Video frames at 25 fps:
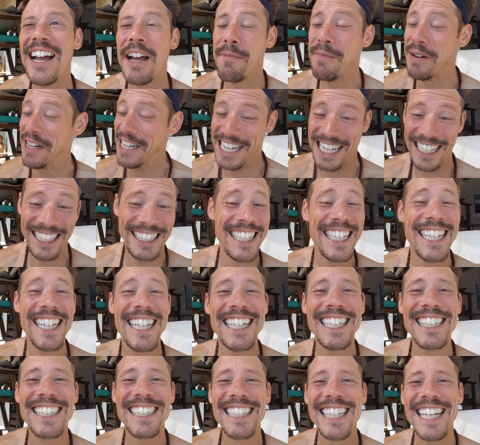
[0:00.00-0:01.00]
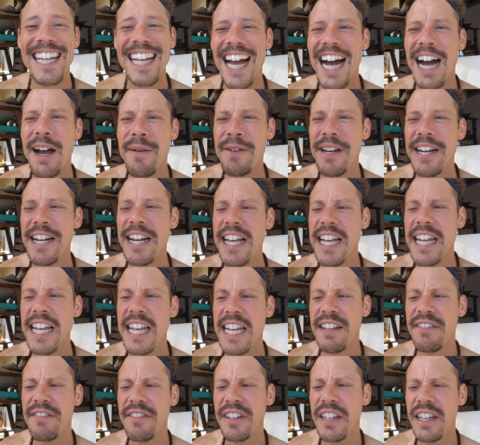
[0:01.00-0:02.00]
But yes, it is. I mean,
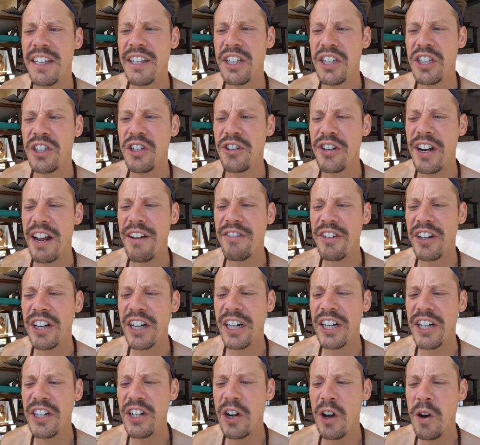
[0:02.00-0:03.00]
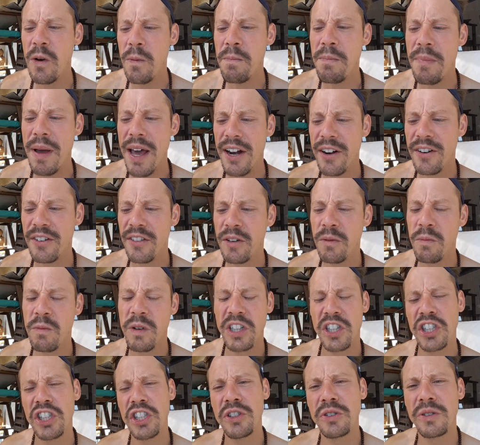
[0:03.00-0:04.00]
you're never going to know better than
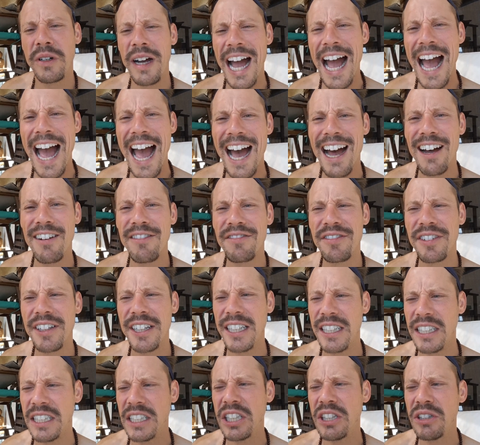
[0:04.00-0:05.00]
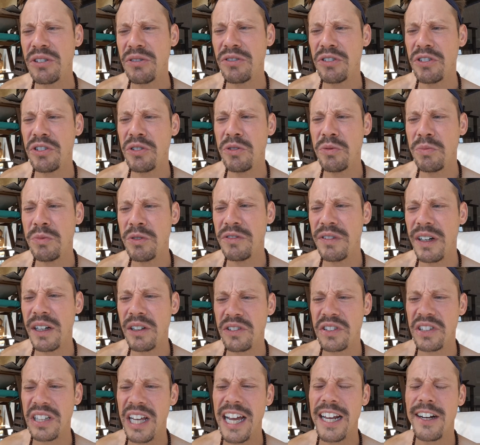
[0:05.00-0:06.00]
what you have until you move
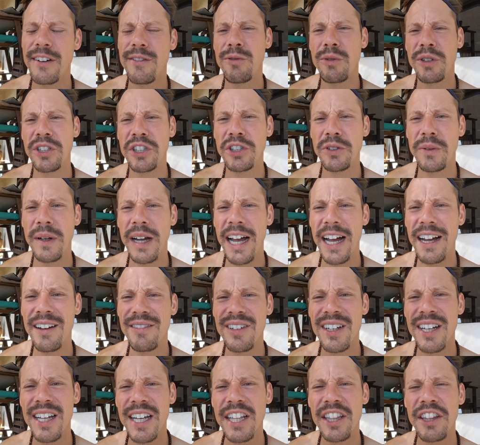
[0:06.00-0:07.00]
outside of what you have.